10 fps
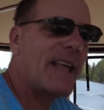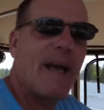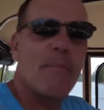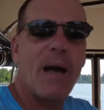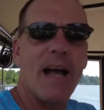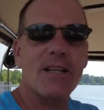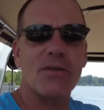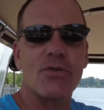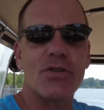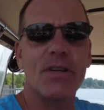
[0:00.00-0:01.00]
get back.
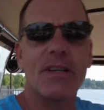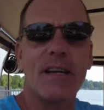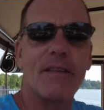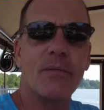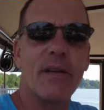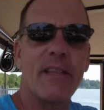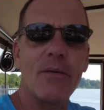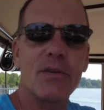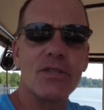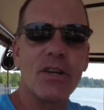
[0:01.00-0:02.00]
So sure enough, when they
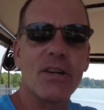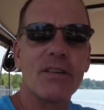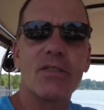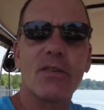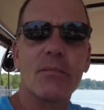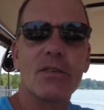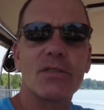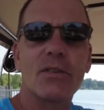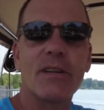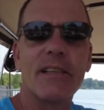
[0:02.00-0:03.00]
returned, told them the
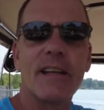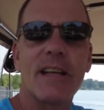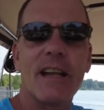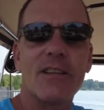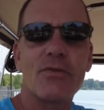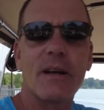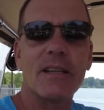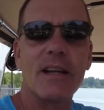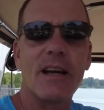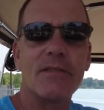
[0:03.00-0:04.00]
story, and they kind of
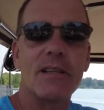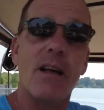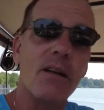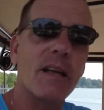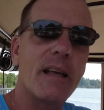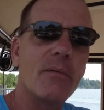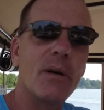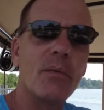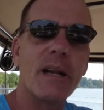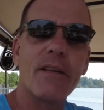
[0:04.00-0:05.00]
shrugged it off, said, oh, "Okay,
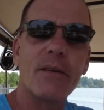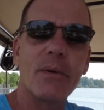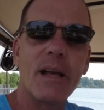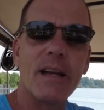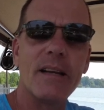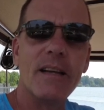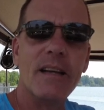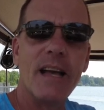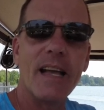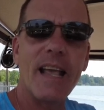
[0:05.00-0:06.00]
well, whatever. We got a,
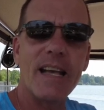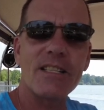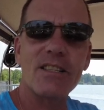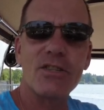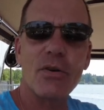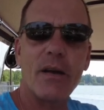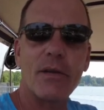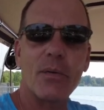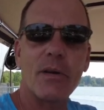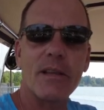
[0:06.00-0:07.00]
a guest
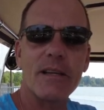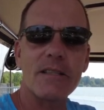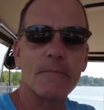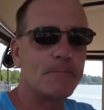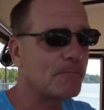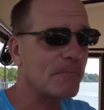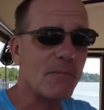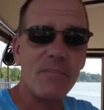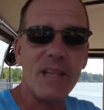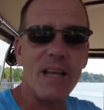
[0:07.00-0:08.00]
traveling with us."
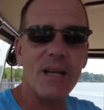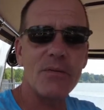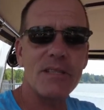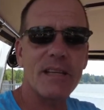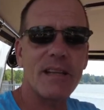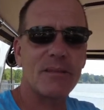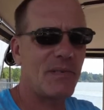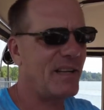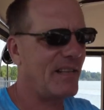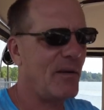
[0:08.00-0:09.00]
And I was thinking, like,
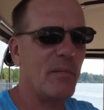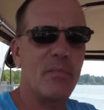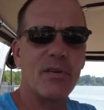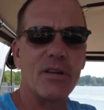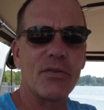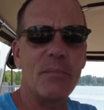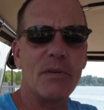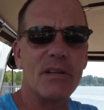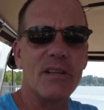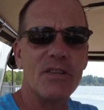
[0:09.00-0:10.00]
man, that would be pretty
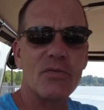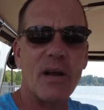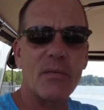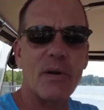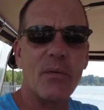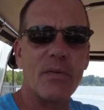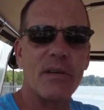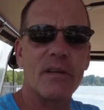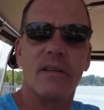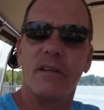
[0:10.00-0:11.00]
creepy, driving around with
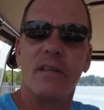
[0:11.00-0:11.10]
a,